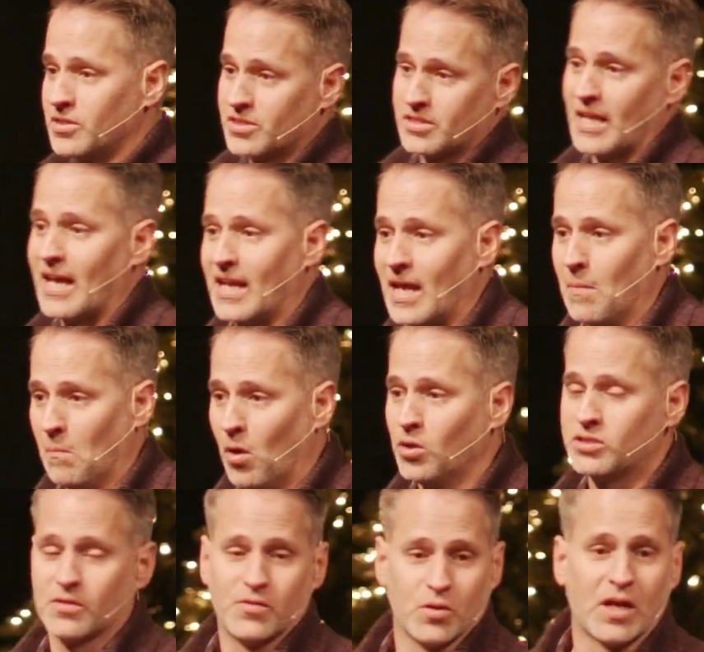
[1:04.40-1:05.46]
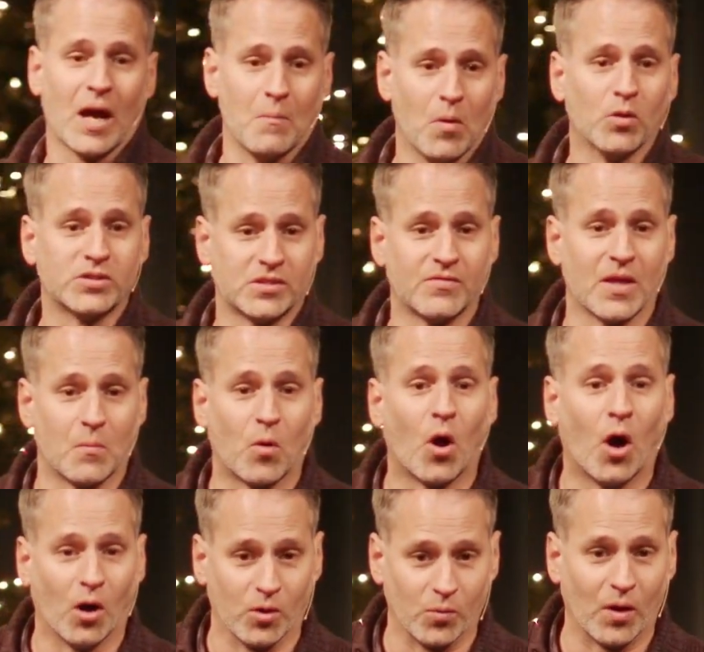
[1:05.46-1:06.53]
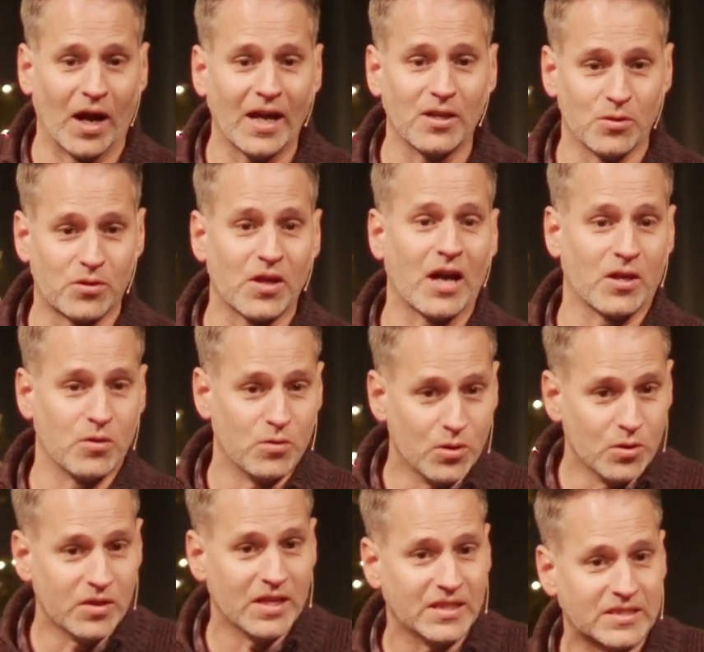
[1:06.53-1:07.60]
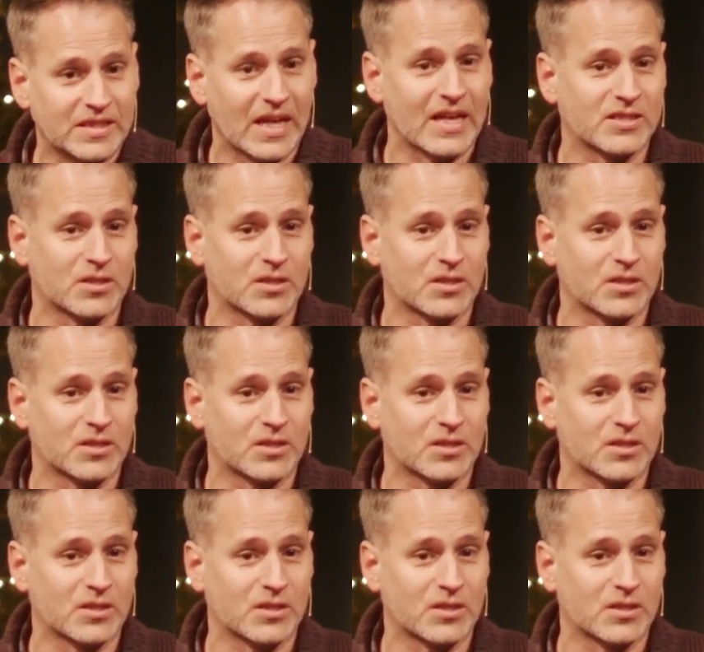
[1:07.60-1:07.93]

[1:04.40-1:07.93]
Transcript: just saying it, most of you got most of them wrong, right? You thought you knew these